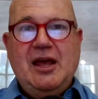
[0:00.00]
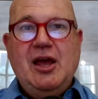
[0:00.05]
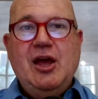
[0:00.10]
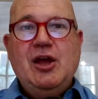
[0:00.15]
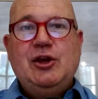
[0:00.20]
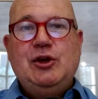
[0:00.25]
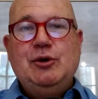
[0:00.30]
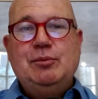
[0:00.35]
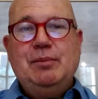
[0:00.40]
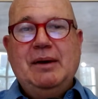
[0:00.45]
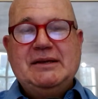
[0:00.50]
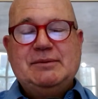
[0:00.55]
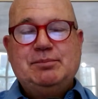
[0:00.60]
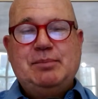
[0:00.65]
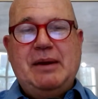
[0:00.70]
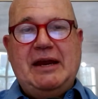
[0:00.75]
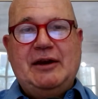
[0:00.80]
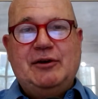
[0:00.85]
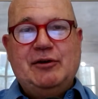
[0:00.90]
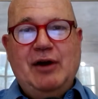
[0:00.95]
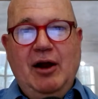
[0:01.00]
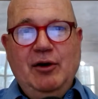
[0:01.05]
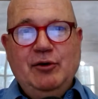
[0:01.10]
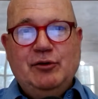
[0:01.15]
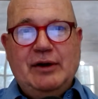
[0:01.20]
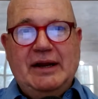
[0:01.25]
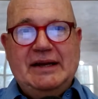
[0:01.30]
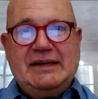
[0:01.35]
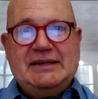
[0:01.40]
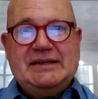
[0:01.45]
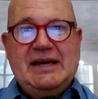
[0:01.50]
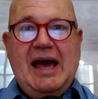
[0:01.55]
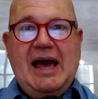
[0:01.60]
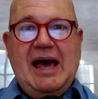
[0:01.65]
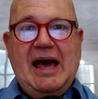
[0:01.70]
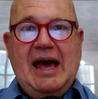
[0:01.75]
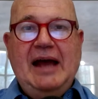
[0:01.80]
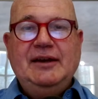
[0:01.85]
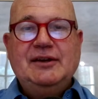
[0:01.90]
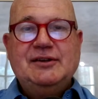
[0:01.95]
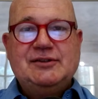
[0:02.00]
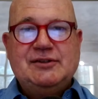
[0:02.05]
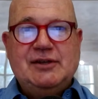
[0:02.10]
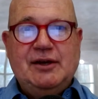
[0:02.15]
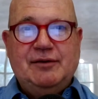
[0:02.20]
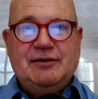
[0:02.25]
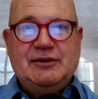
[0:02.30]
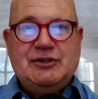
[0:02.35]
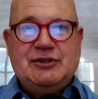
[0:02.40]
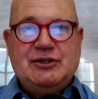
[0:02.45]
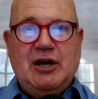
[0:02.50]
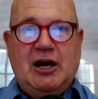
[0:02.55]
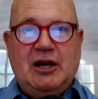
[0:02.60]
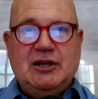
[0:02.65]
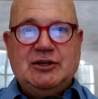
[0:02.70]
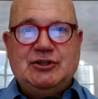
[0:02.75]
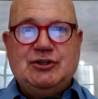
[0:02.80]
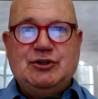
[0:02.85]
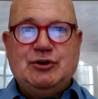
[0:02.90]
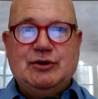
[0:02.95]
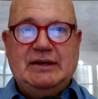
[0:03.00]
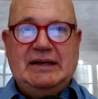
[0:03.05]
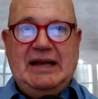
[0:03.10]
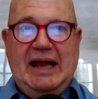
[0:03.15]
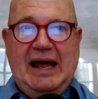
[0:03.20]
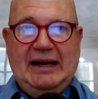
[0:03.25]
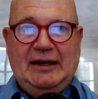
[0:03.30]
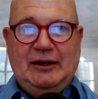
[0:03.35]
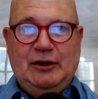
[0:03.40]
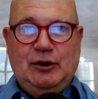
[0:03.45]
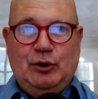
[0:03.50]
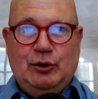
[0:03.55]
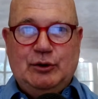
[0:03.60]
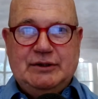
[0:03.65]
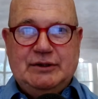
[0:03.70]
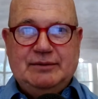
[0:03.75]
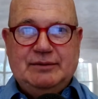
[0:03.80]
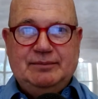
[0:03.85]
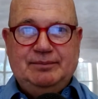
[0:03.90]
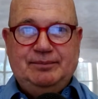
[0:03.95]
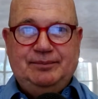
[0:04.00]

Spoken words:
You must pay ground rent and a service charge to the landlord.